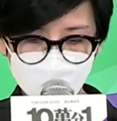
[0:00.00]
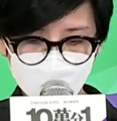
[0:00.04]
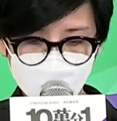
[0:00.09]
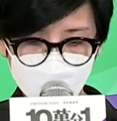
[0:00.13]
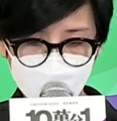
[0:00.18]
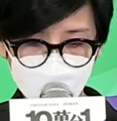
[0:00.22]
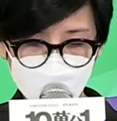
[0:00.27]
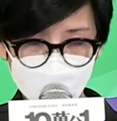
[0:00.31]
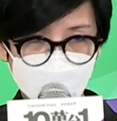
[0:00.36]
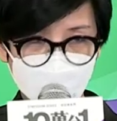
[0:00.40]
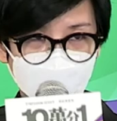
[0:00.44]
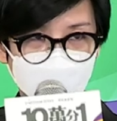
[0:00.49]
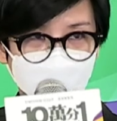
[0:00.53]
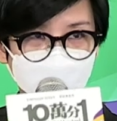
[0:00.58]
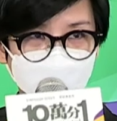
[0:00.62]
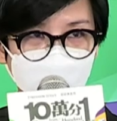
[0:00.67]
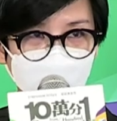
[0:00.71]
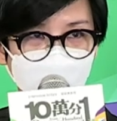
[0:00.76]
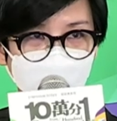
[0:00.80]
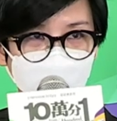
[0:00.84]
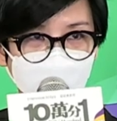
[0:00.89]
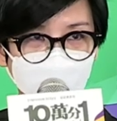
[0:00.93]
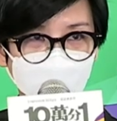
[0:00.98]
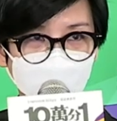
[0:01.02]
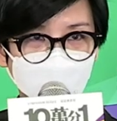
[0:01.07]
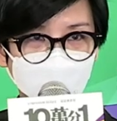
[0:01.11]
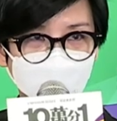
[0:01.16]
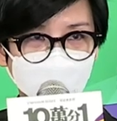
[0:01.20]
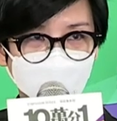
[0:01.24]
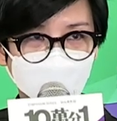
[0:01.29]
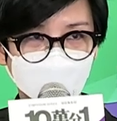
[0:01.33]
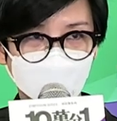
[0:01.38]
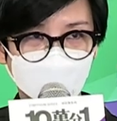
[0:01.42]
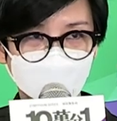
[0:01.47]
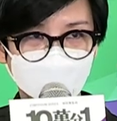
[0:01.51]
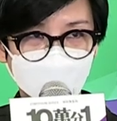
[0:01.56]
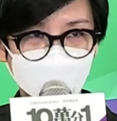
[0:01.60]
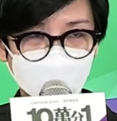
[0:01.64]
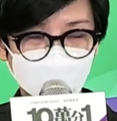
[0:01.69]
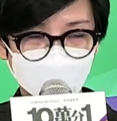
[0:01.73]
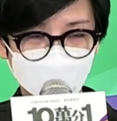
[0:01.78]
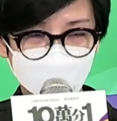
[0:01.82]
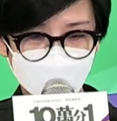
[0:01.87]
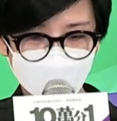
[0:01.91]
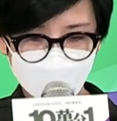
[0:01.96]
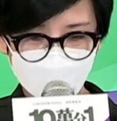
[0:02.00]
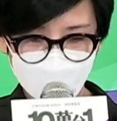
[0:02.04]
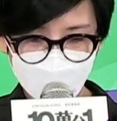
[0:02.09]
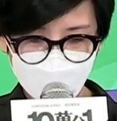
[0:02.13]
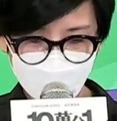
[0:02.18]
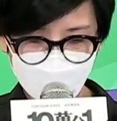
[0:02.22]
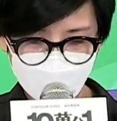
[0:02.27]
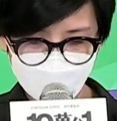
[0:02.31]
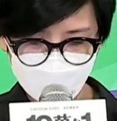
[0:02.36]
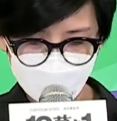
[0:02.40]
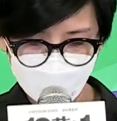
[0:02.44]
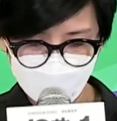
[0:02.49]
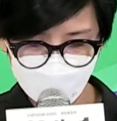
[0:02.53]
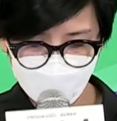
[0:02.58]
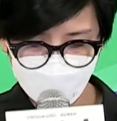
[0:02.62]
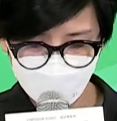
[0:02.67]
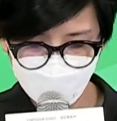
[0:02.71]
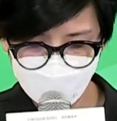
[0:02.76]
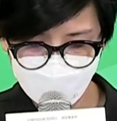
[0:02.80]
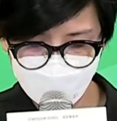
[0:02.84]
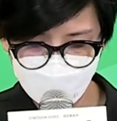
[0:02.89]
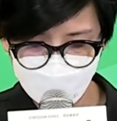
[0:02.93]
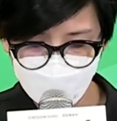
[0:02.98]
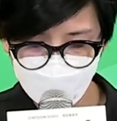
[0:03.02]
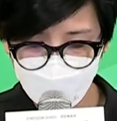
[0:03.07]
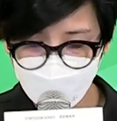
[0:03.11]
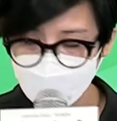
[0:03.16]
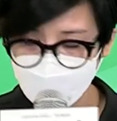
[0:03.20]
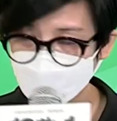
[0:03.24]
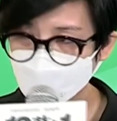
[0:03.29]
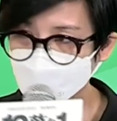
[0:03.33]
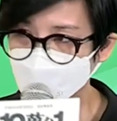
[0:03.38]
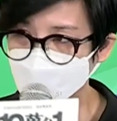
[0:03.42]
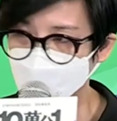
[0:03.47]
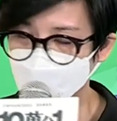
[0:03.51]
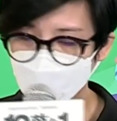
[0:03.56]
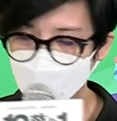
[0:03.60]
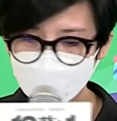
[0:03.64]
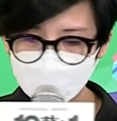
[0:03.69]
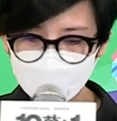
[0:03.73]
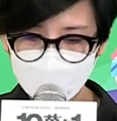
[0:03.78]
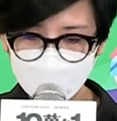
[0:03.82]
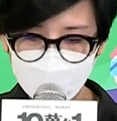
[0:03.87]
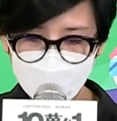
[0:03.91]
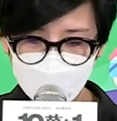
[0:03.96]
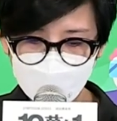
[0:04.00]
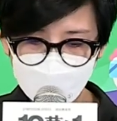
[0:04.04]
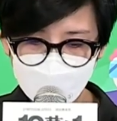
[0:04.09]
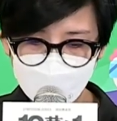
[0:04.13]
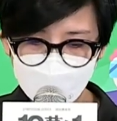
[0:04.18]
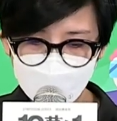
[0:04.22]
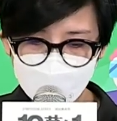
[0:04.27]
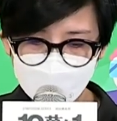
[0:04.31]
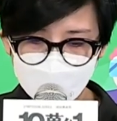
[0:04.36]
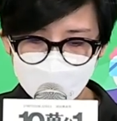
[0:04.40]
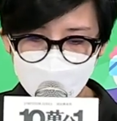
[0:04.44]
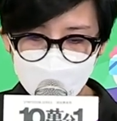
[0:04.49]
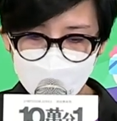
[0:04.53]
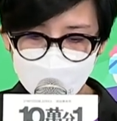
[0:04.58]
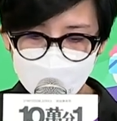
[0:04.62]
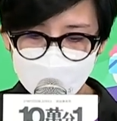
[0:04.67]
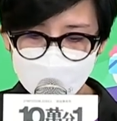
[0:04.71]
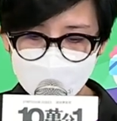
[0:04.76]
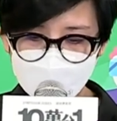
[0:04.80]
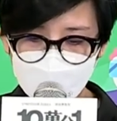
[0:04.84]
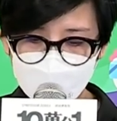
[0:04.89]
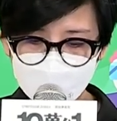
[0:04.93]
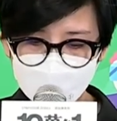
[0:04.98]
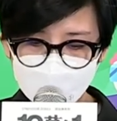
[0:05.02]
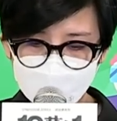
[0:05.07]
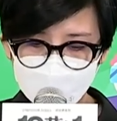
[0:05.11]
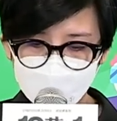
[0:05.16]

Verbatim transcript: So we have one minute left. Let me quickly talk about uh, the development of our